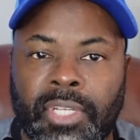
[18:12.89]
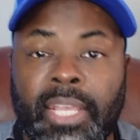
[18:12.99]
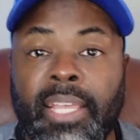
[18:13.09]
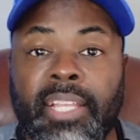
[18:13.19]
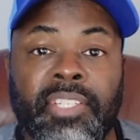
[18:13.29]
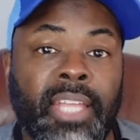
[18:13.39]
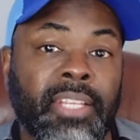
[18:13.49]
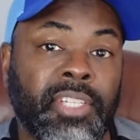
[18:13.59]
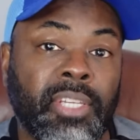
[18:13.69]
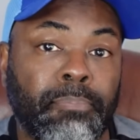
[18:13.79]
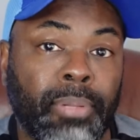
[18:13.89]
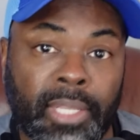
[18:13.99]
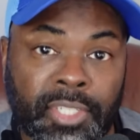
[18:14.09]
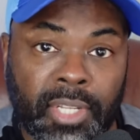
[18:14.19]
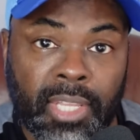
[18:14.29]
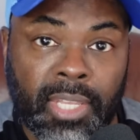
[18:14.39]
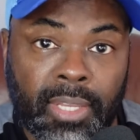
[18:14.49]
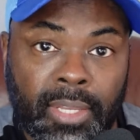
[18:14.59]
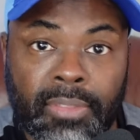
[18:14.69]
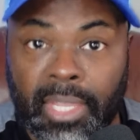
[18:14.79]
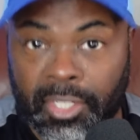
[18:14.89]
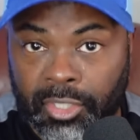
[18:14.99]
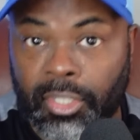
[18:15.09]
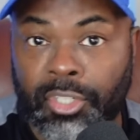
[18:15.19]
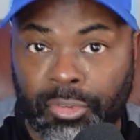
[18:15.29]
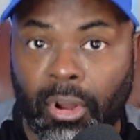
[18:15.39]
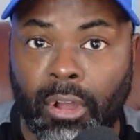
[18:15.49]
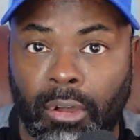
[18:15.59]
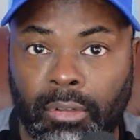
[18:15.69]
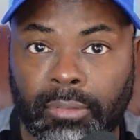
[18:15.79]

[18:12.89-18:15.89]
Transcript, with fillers: it's that simplicity that's the draw